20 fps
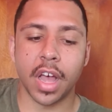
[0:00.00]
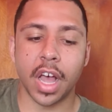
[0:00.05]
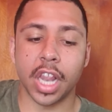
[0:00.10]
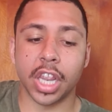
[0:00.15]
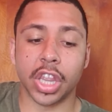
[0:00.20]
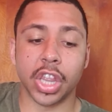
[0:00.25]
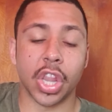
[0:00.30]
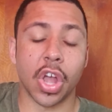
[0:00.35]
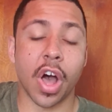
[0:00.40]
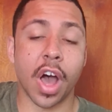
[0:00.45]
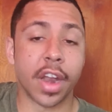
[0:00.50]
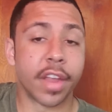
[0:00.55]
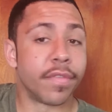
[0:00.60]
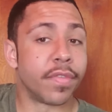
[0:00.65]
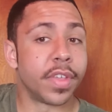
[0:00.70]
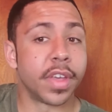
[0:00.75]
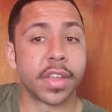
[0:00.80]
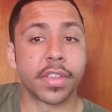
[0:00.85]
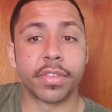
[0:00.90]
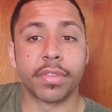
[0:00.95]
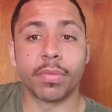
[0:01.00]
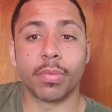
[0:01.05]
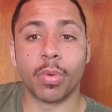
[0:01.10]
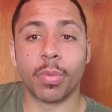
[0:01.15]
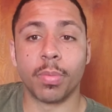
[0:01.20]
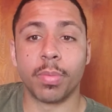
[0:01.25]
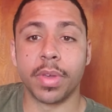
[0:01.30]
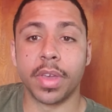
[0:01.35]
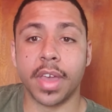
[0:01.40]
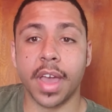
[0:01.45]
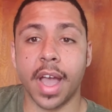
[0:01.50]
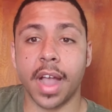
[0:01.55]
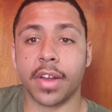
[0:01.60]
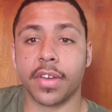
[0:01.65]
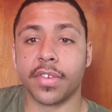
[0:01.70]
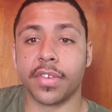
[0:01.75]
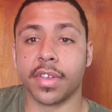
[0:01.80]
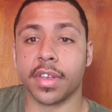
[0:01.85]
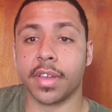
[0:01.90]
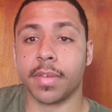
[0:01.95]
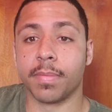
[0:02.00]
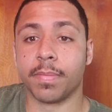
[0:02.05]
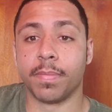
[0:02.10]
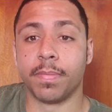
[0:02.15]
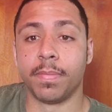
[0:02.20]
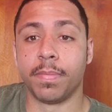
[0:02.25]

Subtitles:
a lot of this will be actually